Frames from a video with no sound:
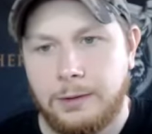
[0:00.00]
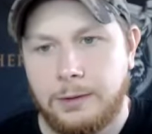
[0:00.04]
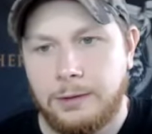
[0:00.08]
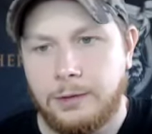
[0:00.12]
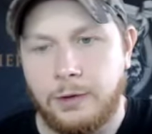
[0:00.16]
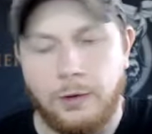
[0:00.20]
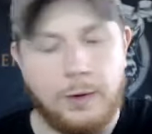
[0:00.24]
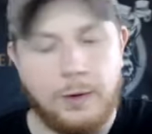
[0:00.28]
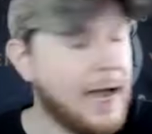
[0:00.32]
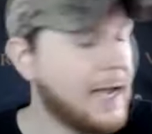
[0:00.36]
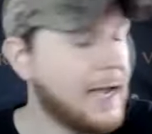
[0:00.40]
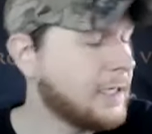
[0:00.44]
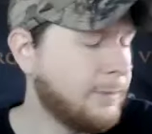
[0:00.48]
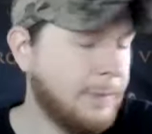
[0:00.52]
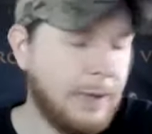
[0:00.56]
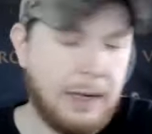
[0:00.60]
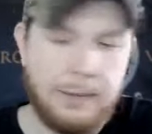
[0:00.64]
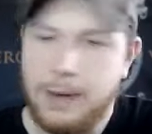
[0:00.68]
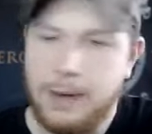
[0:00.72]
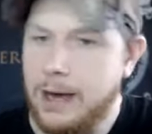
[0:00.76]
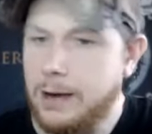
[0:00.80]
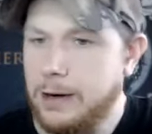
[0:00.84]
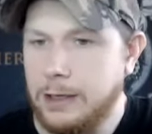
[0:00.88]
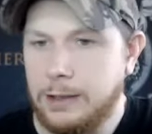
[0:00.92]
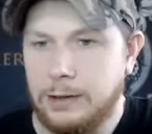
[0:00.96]
Don't ask me
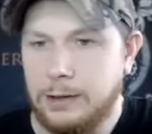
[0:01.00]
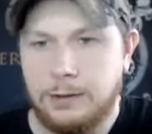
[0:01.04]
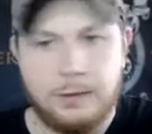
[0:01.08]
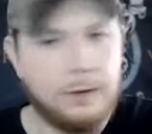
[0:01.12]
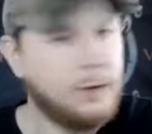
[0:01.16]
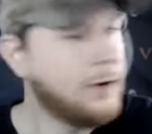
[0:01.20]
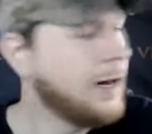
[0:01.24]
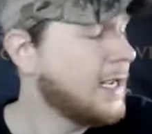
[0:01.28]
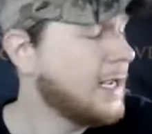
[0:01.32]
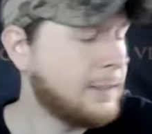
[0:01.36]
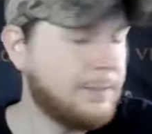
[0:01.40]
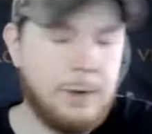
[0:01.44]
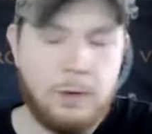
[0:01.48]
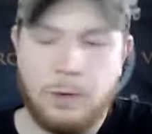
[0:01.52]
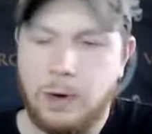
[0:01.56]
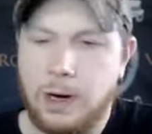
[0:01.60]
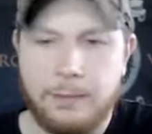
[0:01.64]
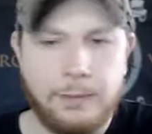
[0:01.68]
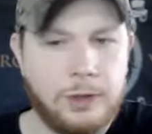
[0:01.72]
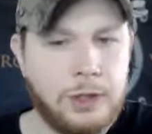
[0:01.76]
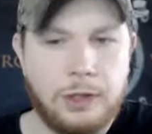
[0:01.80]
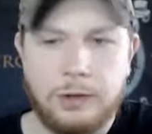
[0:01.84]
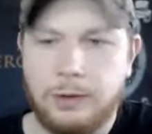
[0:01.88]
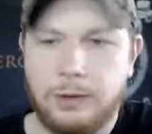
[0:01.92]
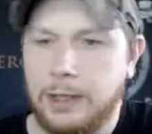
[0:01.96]
about it. Don't ask me what
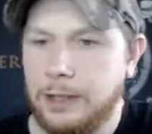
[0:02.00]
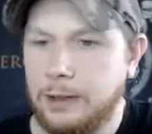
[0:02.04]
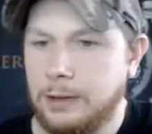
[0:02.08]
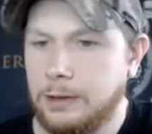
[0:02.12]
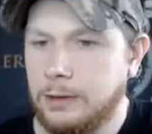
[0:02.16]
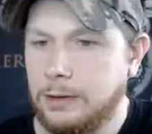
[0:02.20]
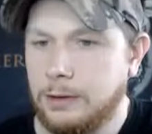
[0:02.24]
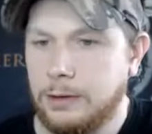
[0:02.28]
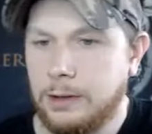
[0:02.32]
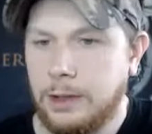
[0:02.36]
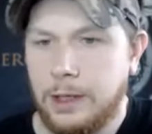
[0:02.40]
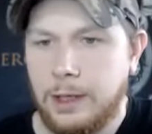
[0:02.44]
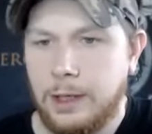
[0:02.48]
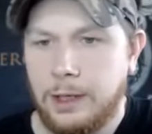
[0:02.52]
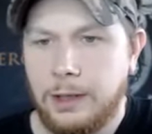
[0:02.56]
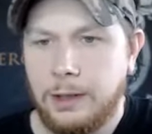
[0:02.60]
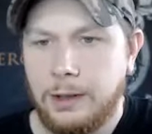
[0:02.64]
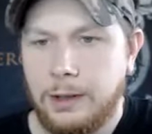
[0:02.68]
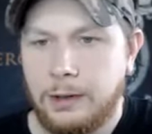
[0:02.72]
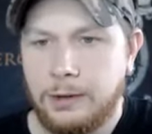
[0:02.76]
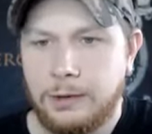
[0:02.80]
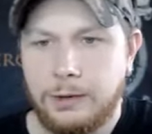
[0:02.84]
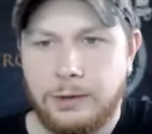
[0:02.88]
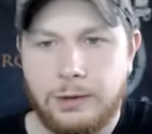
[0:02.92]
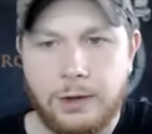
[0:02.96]
I'm doing.
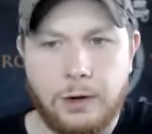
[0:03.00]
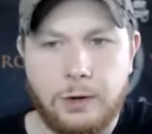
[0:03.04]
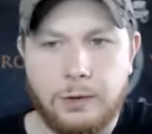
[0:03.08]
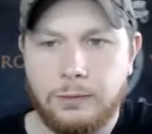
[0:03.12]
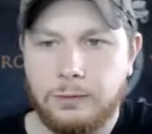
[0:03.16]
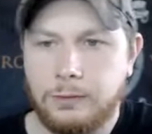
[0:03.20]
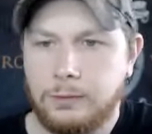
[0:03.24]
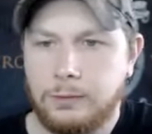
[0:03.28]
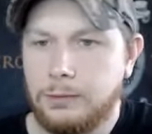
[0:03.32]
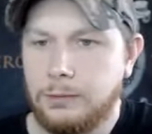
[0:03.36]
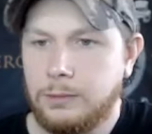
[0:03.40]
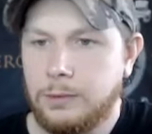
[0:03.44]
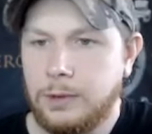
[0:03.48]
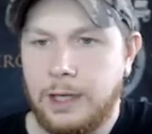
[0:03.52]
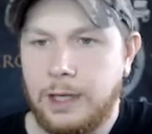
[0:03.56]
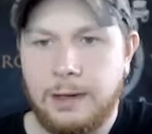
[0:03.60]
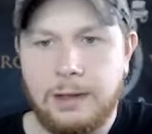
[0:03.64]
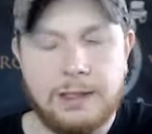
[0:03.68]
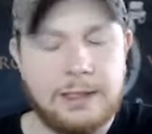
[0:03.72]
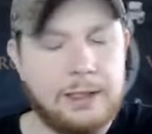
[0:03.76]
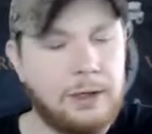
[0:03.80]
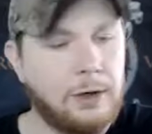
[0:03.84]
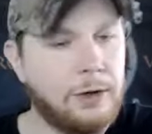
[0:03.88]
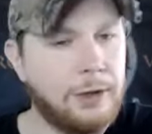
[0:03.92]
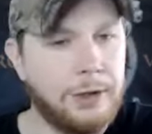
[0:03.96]
Don't
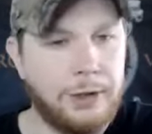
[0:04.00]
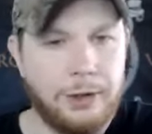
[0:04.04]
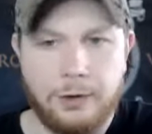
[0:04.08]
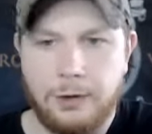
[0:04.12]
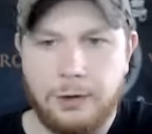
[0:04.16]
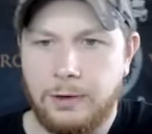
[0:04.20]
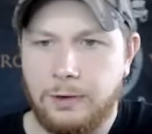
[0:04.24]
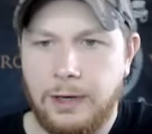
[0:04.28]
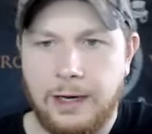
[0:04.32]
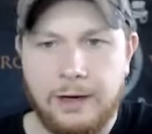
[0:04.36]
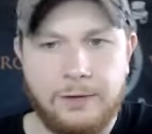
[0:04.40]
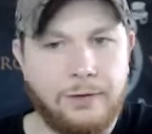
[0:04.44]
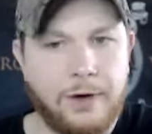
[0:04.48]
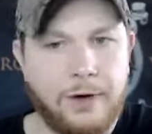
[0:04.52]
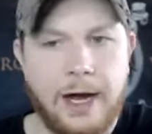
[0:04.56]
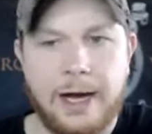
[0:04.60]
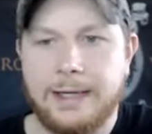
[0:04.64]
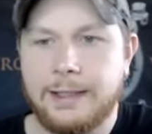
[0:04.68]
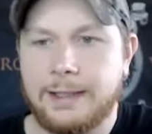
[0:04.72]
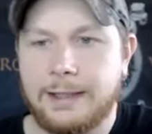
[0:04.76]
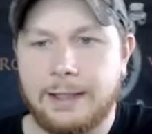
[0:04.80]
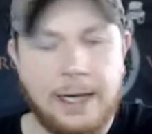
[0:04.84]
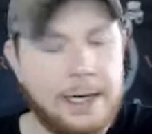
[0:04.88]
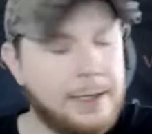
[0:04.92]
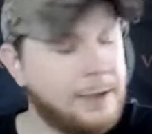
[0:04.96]
insert your
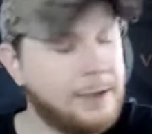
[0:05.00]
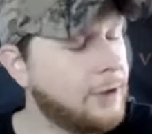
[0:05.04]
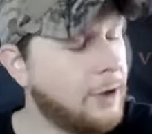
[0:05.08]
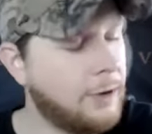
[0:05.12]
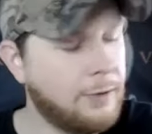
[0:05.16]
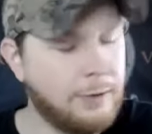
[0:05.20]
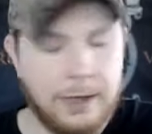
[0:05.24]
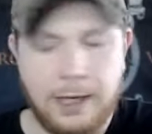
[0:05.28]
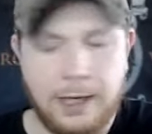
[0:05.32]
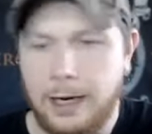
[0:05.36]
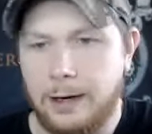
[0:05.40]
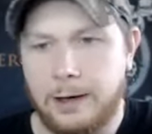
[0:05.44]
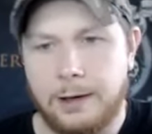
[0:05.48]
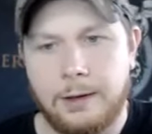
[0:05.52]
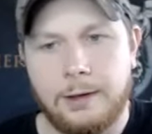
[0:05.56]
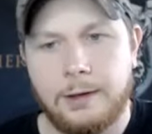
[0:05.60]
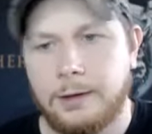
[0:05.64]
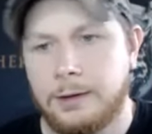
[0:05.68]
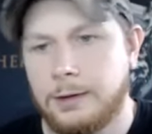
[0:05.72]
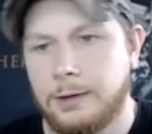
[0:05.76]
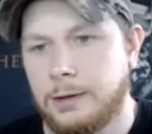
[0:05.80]
advice. I don't care.